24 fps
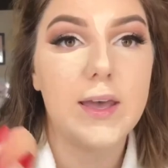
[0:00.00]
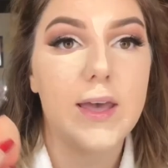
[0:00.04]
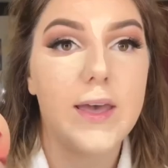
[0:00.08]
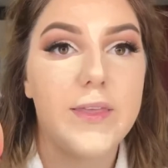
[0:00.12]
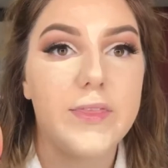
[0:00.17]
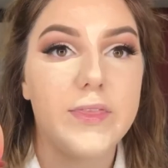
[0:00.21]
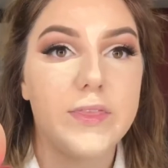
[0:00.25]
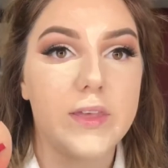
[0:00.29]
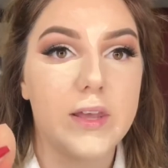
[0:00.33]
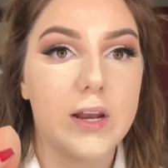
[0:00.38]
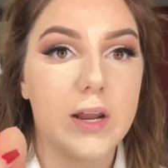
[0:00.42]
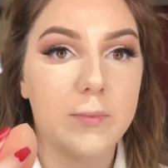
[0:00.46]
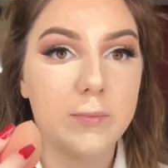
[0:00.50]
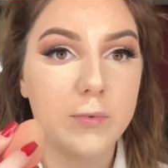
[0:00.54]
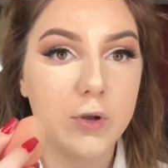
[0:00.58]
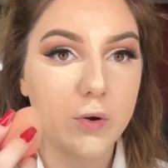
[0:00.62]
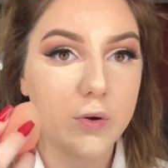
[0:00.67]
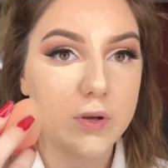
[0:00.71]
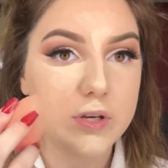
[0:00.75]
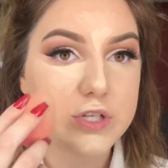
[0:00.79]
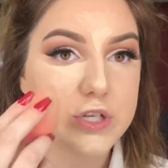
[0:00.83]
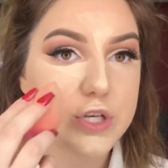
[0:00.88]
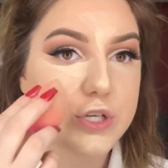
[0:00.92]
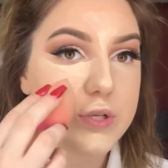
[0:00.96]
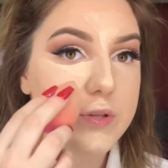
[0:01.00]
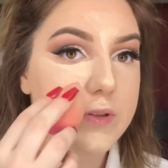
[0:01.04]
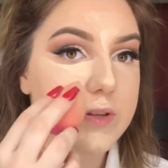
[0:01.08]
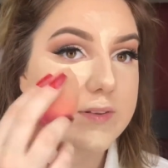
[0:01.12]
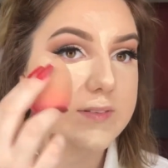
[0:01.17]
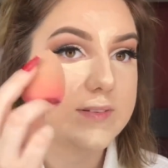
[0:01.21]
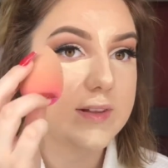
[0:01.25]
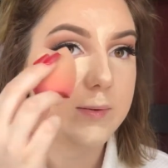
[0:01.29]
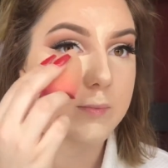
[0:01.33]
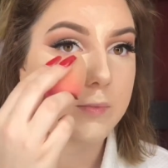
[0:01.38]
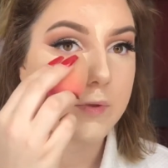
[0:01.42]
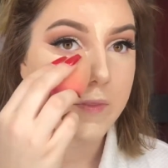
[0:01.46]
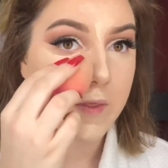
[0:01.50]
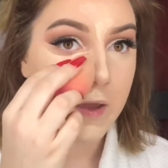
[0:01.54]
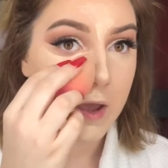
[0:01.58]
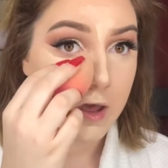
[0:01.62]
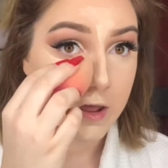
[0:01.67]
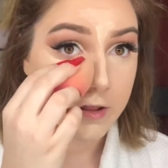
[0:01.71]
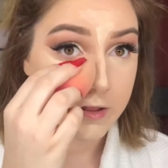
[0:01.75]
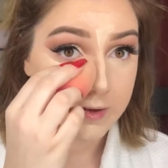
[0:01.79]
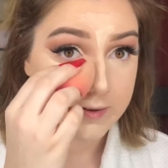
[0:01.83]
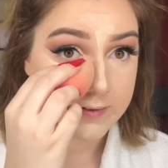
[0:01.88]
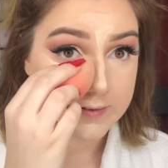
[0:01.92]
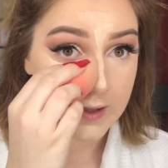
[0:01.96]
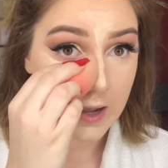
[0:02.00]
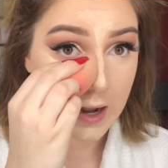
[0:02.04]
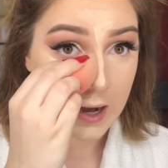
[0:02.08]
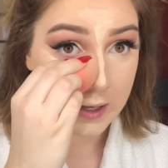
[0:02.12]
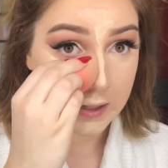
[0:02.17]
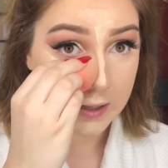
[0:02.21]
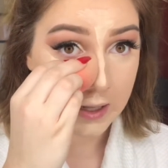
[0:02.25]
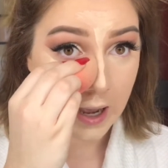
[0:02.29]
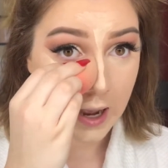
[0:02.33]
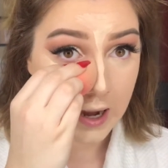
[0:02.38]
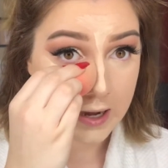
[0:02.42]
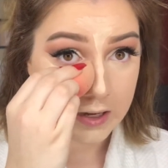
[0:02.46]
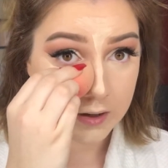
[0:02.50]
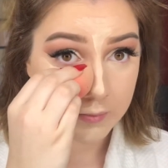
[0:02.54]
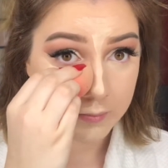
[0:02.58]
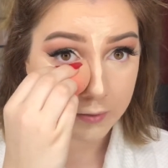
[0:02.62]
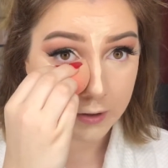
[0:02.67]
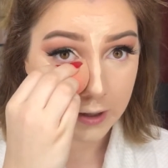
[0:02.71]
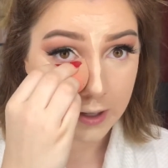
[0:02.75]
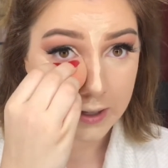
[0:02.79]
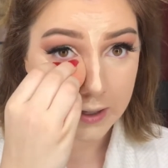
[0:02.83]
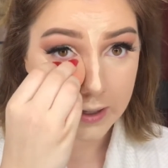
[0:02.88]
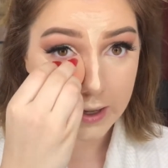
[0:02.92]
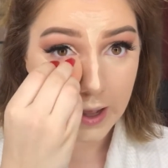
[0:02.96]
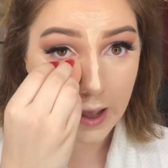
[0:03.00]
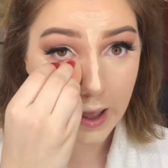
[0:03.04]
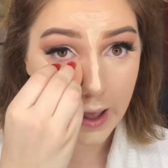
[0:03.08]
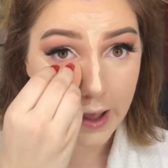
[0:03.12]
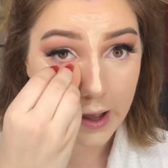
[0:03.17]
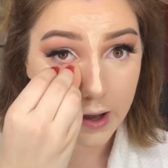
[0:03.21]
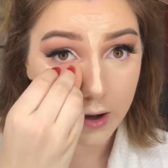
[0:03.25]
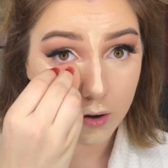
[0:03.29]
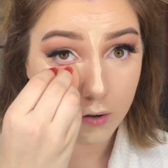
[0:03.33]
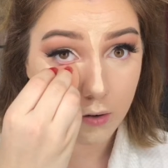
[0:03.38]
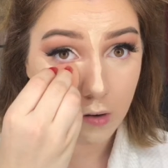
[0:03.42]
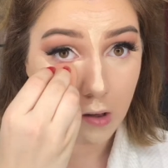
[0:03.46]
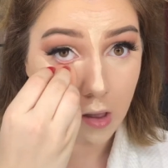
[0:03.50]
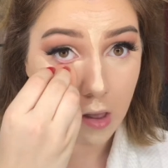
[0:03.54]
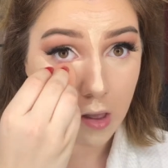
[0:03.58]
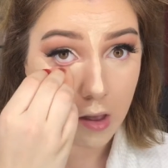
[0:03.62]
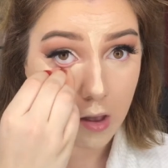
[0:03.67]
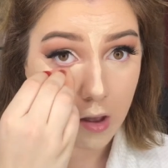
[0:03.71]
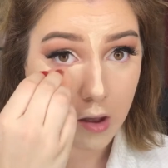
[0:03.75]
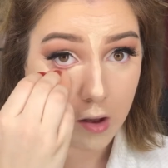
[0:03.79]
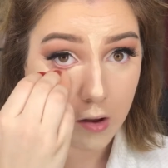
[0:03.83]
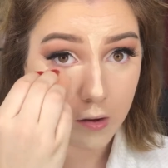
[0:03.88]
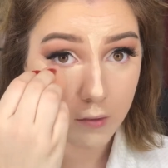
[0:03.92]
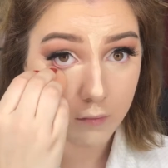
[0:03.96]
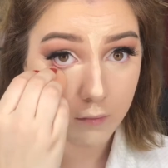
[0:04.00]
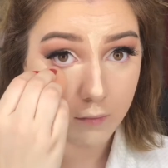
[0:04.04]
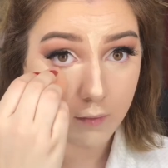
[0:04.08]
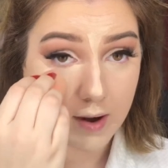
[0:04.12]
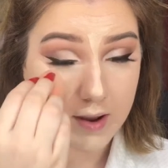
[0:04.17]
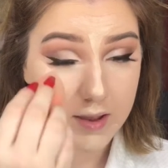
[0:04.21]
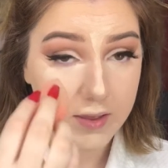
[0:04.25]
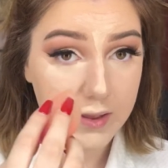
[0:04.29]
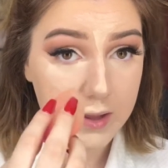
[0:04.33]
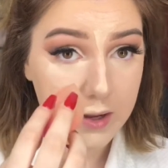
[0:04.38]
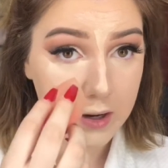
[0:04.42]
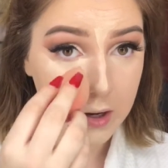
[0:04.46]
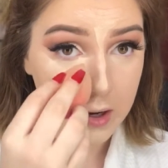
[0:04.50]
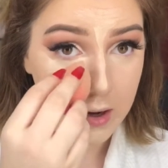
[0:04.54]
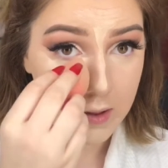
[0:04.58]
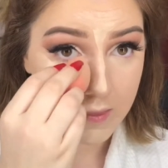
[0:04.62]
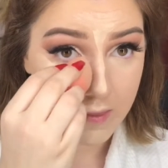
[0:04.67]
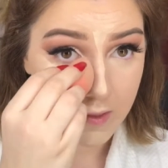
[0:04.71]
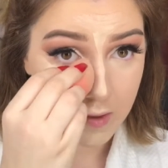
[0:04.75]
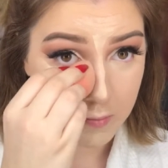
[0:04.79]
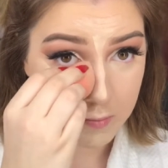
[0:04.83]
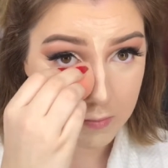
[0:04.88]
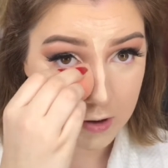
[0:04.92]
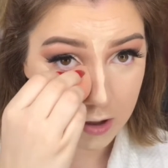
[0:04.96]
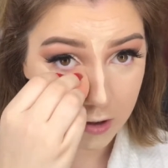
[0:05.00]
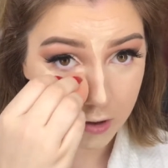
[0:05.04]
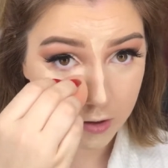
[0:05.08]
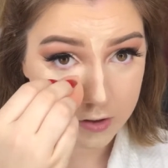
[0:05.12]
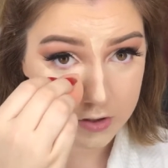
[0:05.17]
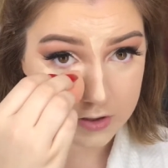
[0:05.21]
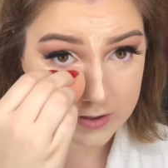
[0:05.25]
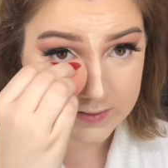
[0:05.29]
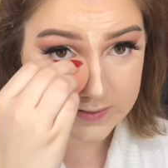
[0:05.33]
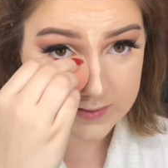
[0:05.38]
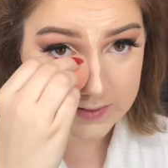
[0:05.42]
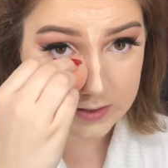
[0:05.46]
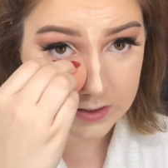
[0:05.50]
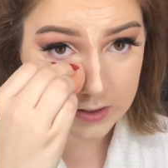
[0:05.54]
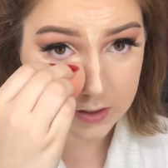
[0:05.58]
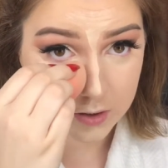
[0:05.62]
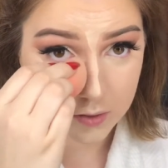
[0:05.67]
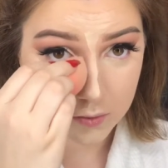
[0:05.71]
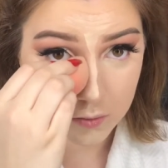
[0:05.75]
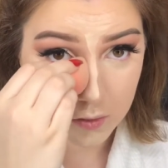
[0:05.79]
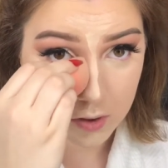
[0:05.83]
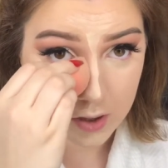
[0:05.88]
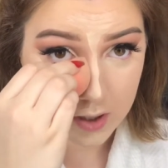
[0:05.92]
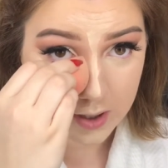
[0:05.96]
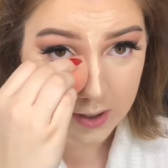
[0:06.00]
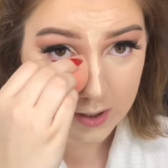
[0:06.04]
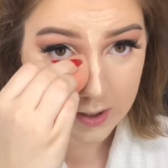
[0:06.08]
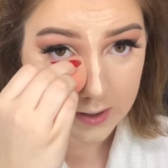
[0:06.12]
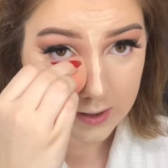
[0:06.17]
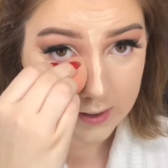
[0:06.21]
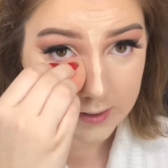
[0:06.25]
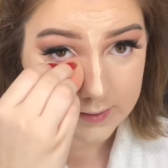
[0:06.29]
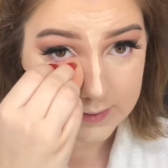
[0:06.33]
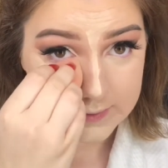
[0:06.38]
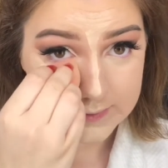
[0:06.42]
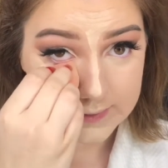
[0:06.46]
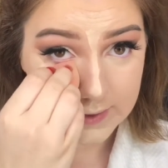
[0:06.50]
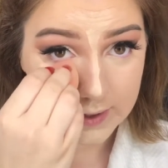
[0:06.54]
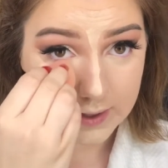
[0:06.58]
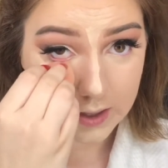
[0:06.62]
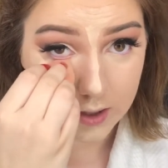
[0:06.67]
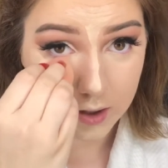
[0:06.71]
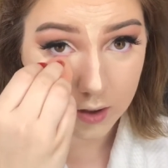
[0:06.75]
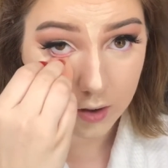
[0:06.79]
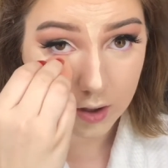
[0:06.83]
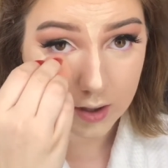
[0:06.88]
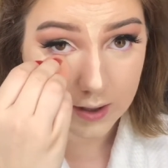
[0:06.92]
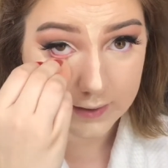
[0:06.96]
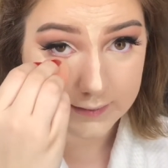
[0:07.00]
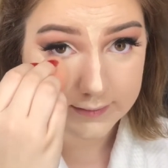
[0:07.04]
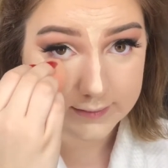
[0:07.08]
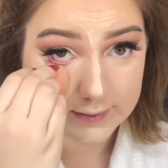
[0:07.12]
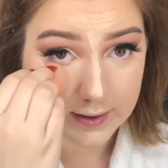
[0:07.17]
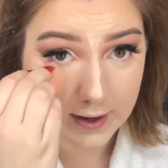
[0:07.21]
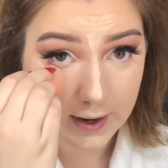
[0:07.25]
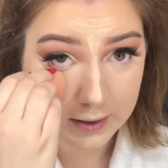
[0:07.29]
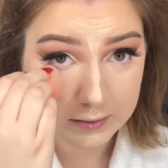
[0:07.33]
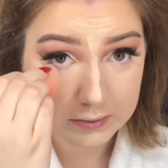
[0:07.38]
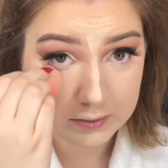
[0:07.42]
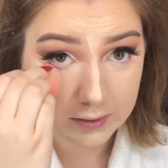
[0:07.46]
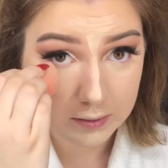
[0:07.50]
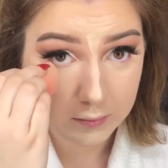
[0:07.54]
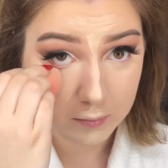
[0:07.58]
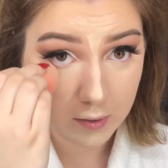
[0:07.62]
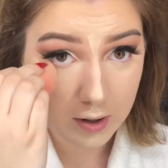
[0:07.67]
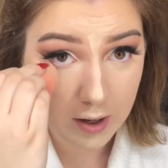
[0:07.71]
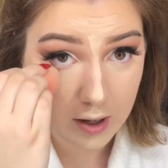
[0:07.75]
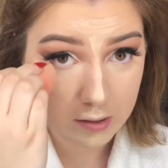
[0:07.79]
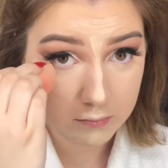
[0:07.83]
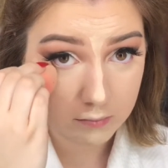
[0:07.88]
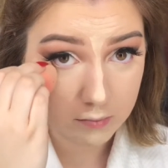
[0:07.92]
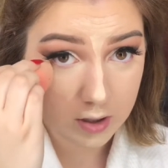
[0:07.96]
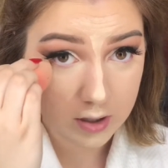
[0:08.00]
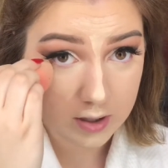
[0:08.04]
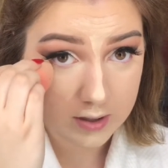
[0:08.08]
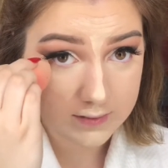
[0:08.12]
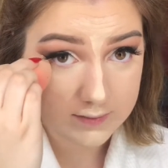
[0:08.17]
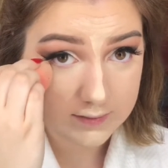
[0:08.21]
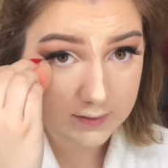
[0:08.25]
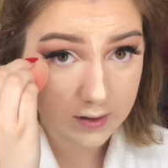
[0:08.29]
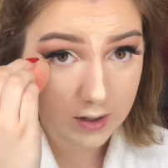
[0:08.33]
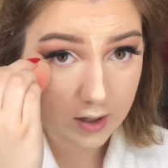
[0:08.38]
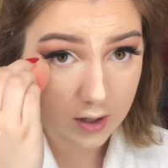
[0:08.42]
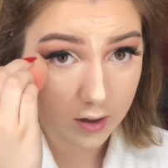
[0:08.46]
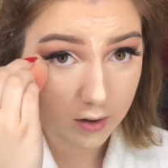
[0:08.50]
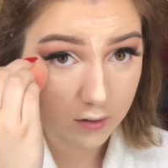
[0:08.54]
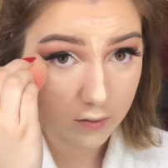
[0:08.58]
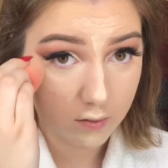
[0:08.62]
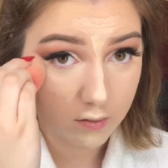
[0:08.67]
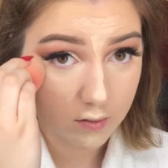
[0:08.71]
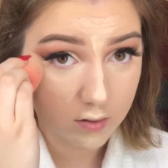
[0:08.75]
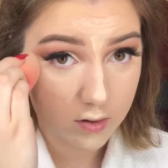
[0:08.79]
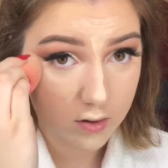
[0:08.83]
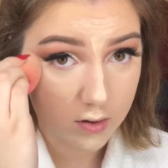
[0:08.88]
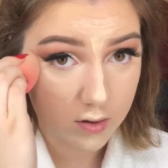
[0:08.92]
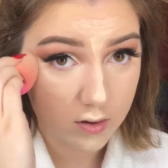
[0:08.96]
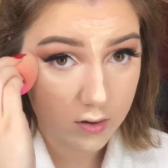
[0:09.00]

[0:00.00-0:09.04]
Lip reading: And then I'm going to do the same with the other side, kind of blend it out right here in the middle just to set it exactly where I want it to go.